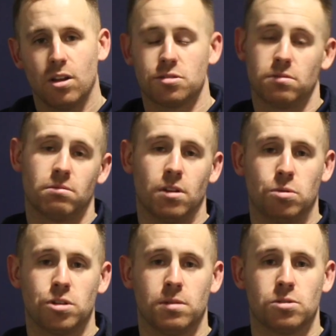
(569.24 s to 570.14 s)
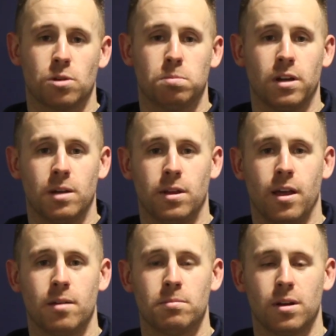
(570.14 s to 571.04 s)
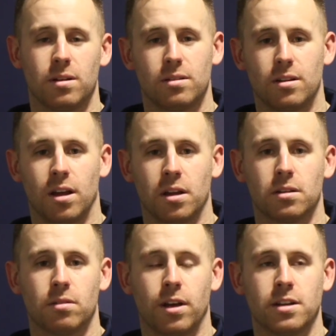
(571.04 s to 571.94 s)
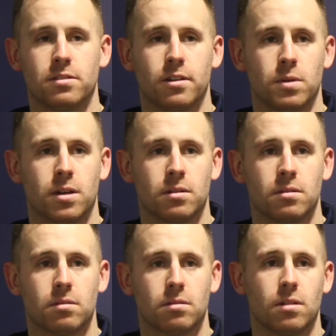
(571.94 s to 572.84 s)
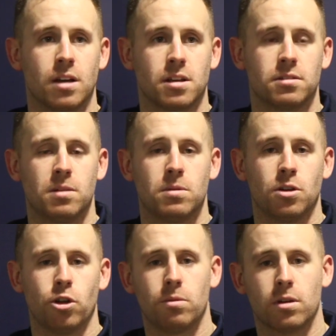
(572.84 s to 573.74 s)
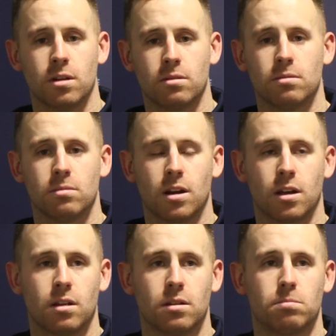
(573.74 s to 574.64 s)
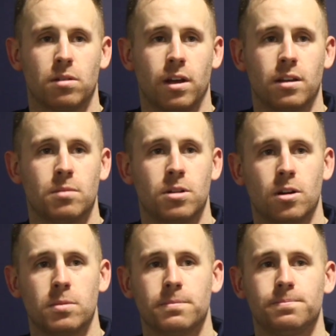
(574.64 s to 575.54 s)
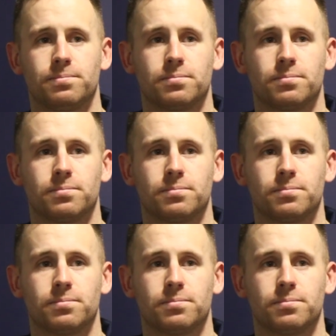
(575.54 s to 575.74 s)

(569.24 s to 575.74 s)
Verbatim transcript: listen, they'll say it was good play by them, but I think defensively we can, as a team and a unit, we can we can prevent them. You know what I mean?